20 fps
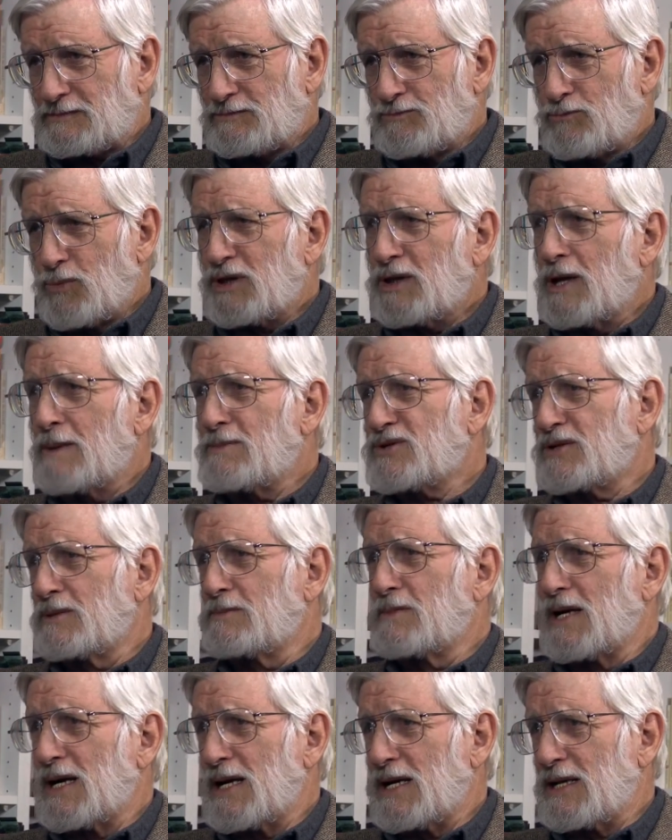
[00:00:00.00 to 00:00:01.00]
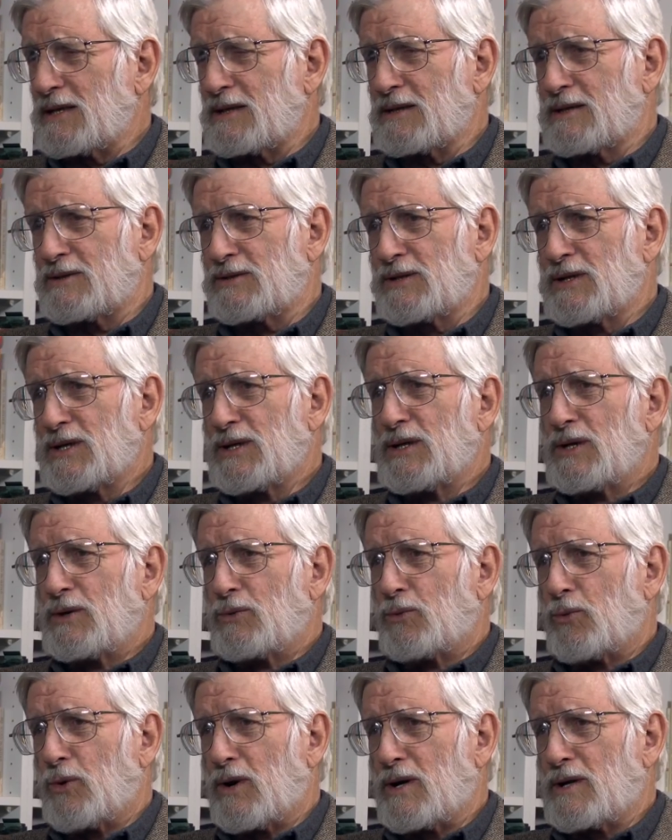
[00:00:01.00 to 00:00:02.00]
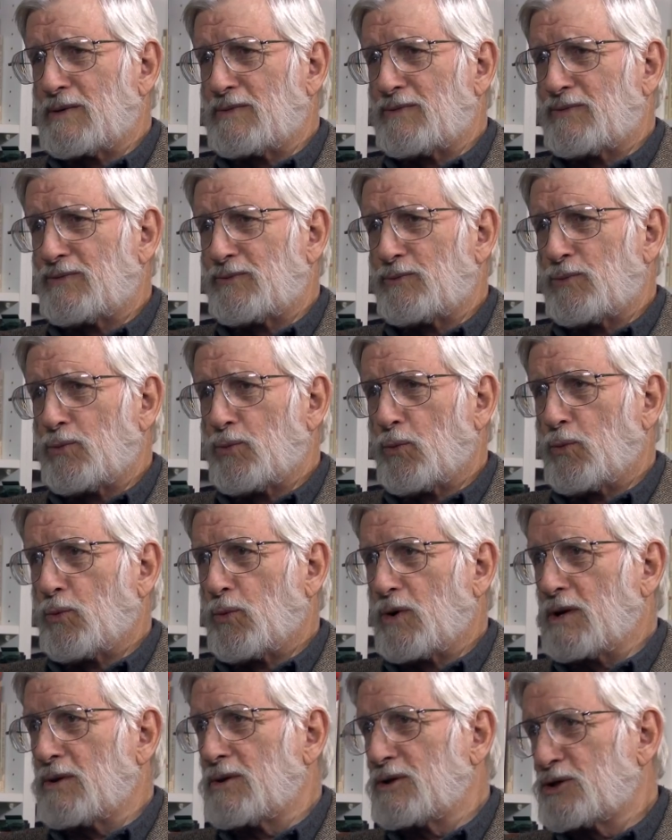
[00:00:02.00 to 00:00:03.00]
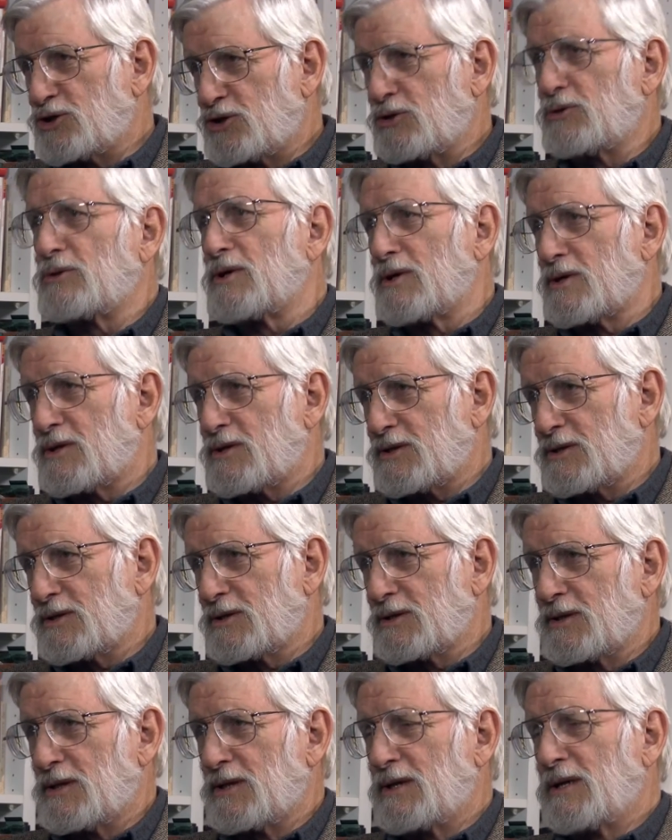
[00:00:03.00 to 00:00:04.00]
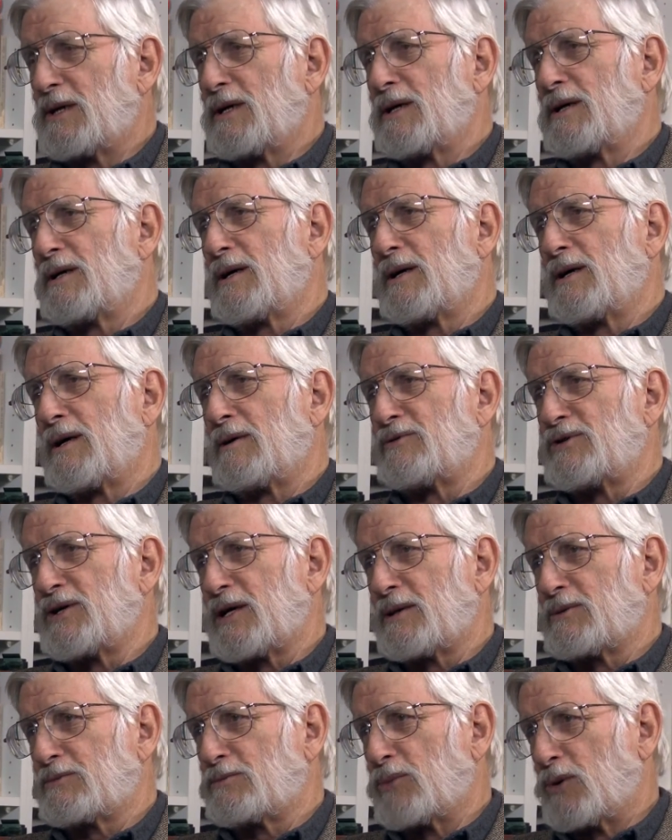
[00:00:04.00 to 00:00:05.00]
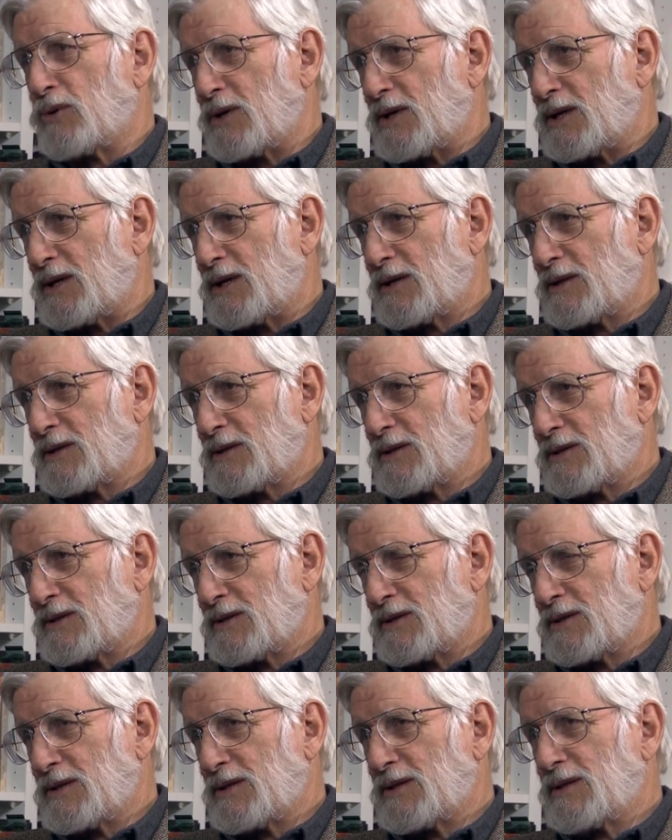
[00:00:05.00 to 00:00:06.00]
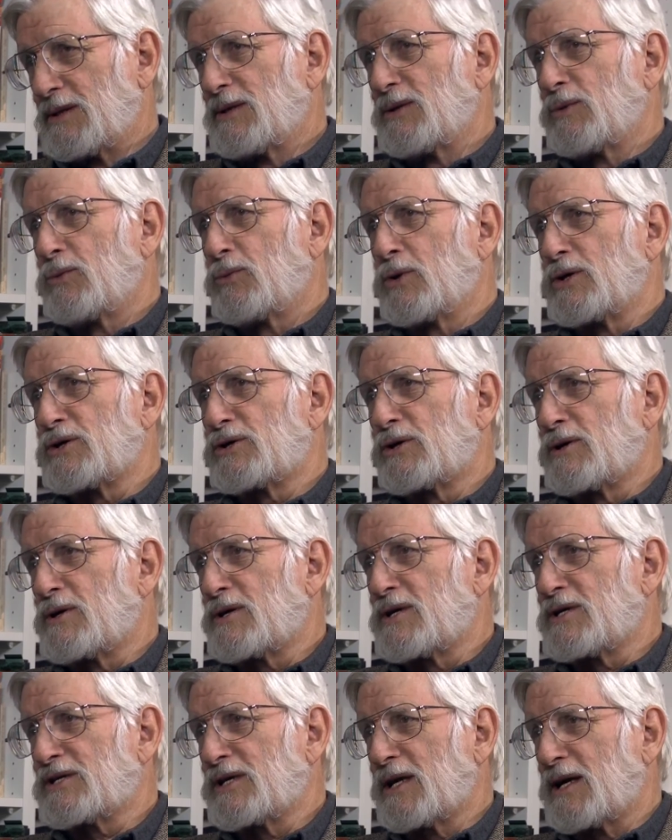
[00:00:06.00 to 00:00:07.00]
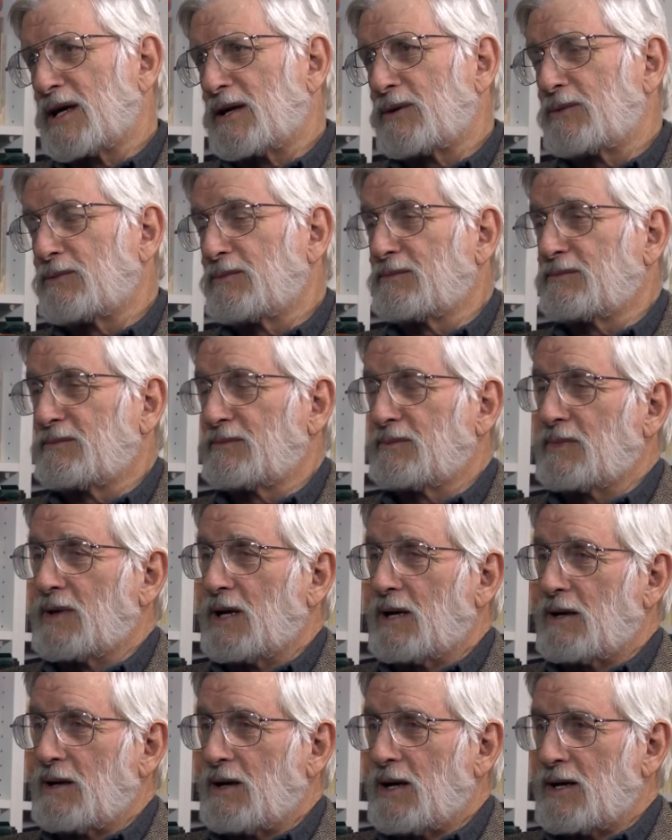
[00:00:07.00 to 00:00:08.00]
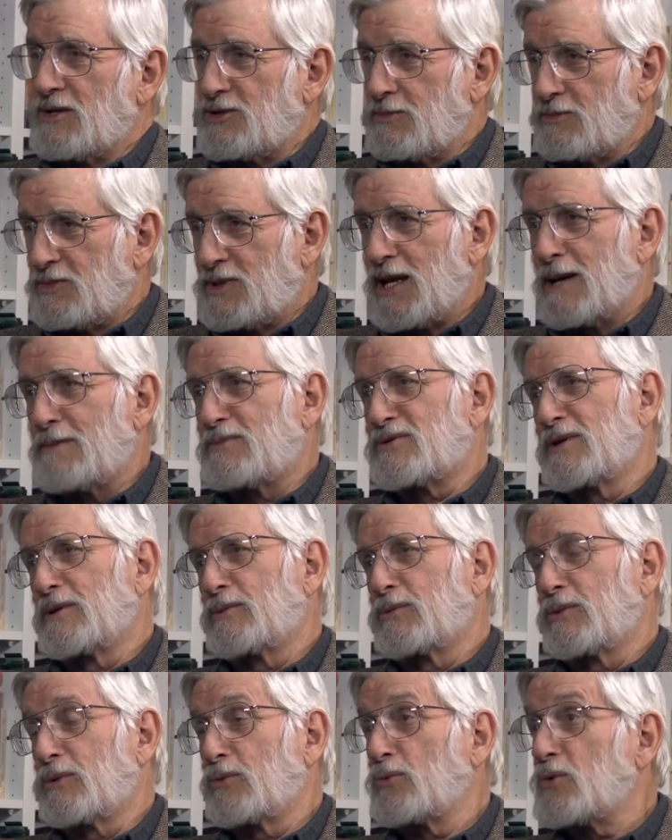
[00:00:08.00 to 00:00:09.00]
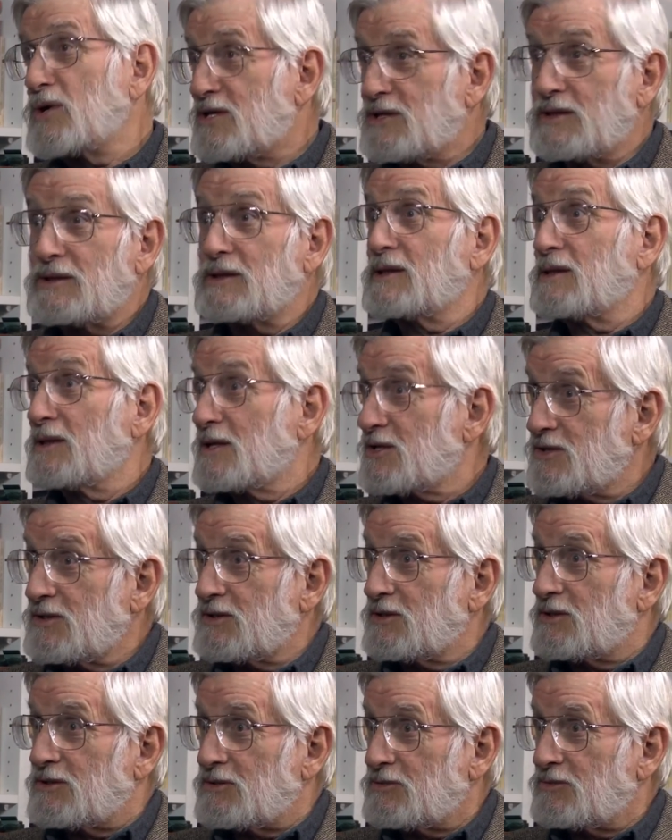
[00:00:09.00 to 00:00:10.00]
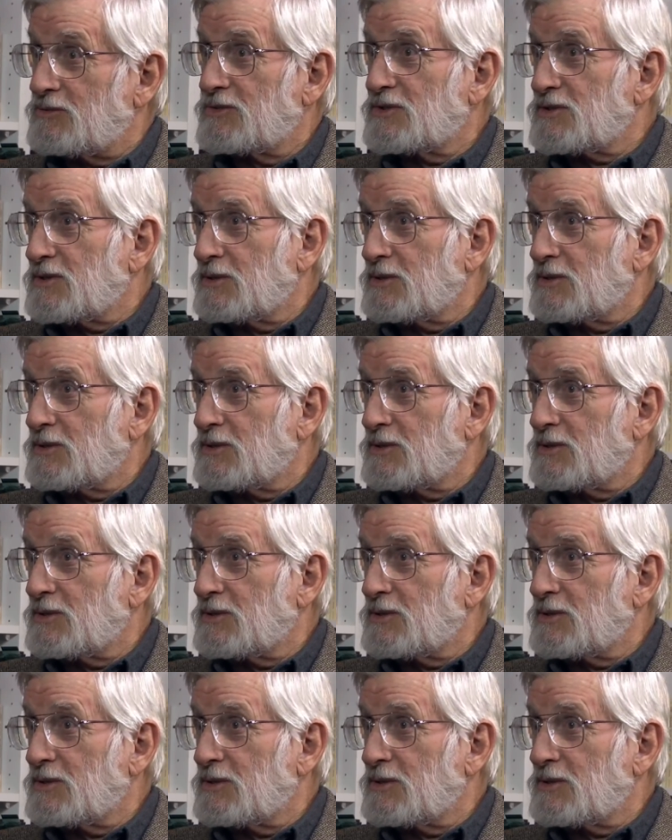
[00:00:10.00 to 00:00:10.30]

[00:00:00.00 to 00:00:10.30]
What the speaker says: what comes to mind is one of the shooters of James Boyd was heard to say on some tapes that were recently listened to,